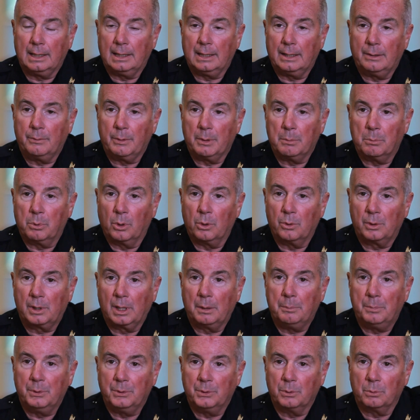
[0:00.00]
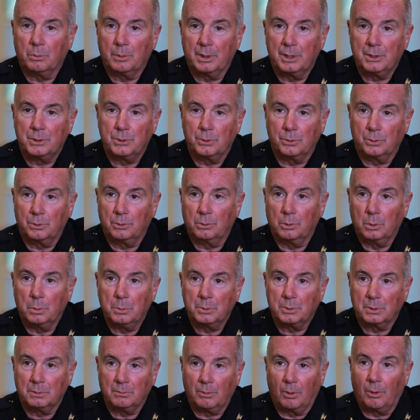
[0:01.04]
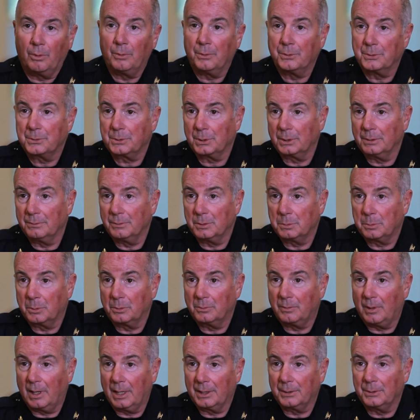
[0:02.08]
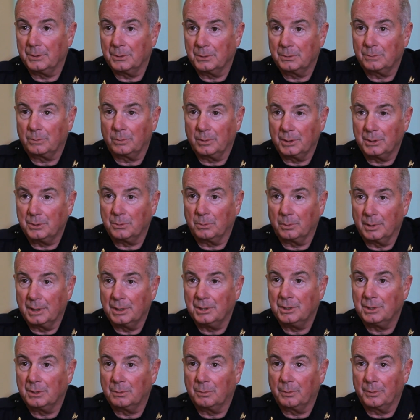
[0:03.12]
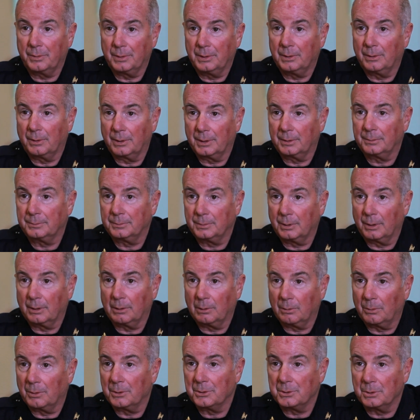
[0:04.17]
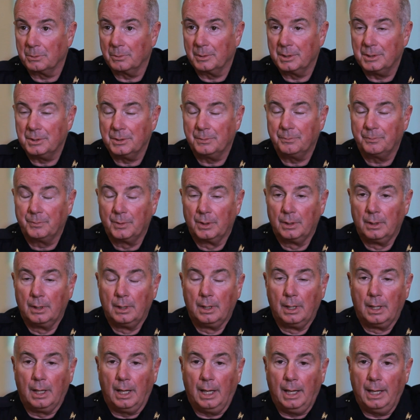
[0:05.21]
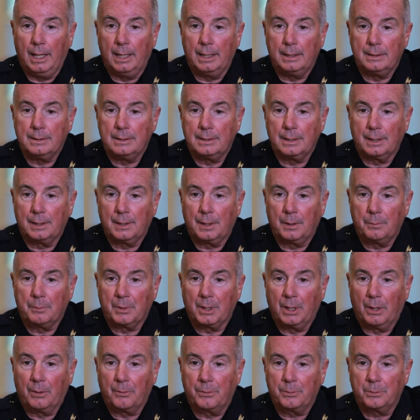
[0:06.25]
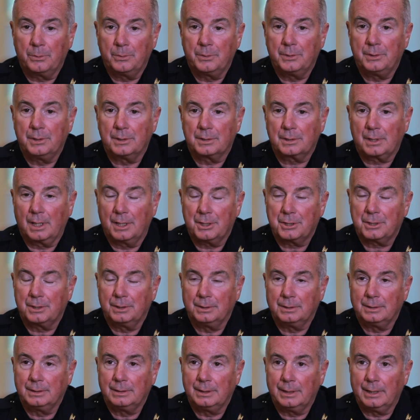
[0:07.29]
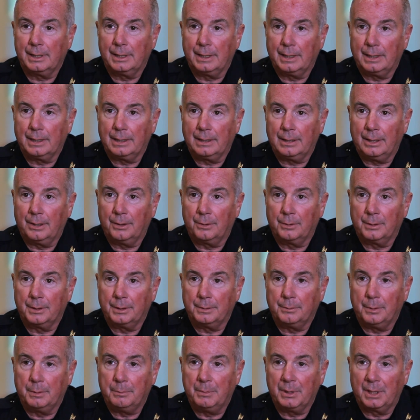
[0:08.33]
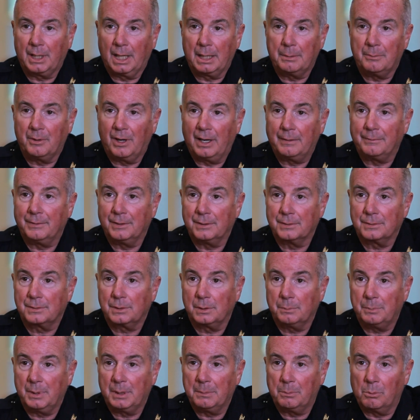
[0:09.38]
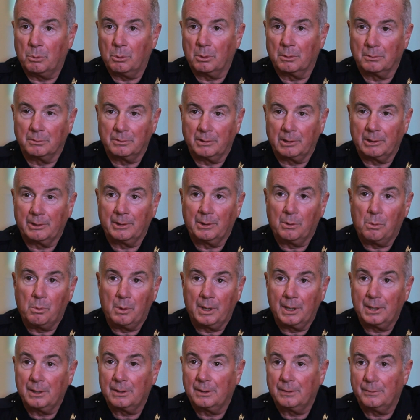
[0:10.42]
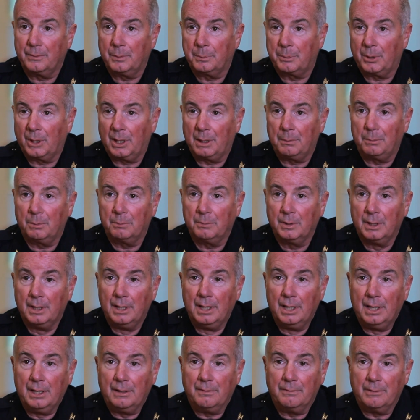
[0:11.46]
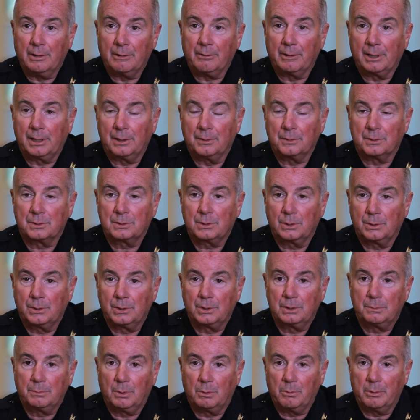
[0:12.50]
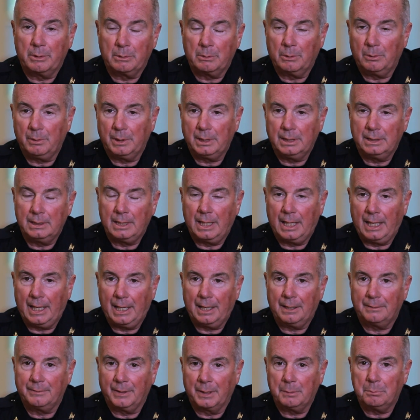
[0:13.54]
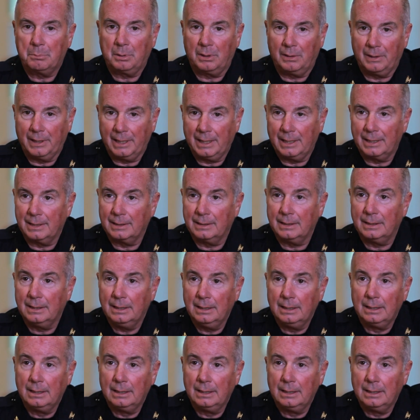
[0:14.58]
We broke up into regional groups of all the service providers for each region within our larger region. And through the discussion, it became obvious that people were very aware of the problem, very concerned, but we really didn't have a plan